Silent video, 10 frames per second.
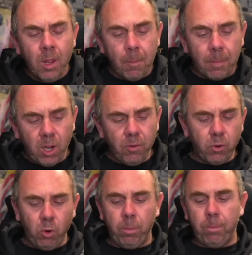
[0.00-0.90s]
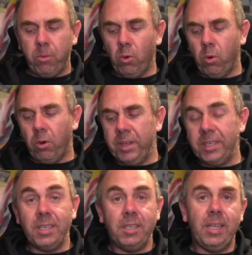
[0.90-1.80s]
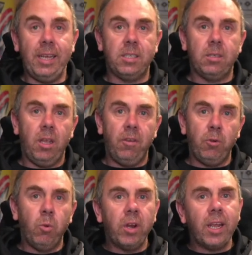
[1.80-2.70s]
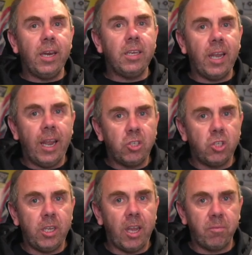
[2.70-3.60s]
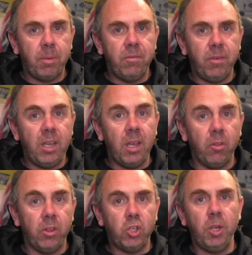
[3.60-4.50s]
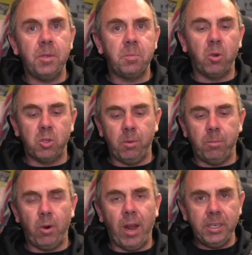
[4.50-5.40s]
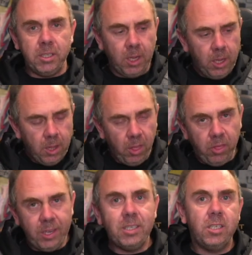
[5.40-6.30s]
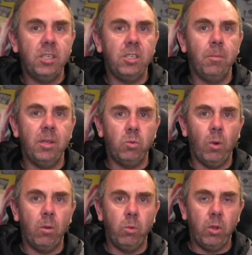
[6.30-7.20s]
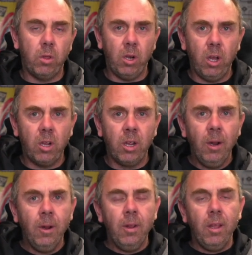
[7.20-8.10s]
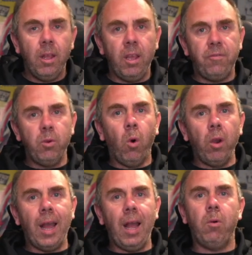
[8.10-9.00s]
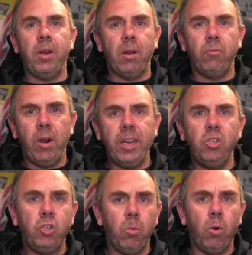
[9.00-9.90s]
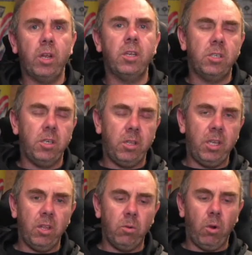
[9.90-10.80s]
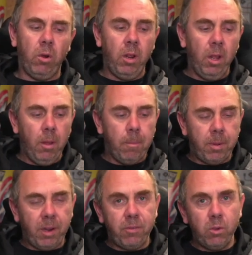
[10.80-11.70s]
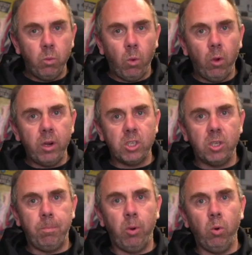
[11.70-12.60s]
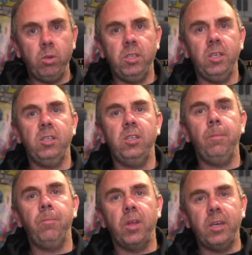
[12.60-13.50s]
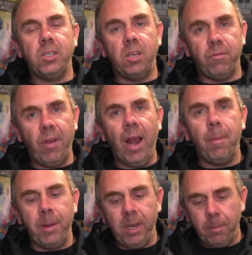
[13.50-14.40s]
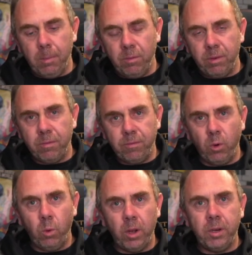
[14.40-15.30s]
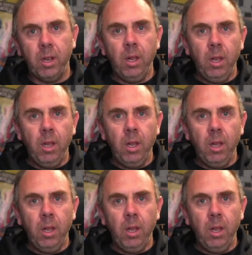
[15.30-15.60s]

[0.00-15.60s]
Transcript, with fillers: My overall thought on this is this. If you want to get into HD FPV on the cheapest possible price, this system is well worth a look. If you want out and out range, you want to consider the other one. But if you want to support a system that is developing and moving forward,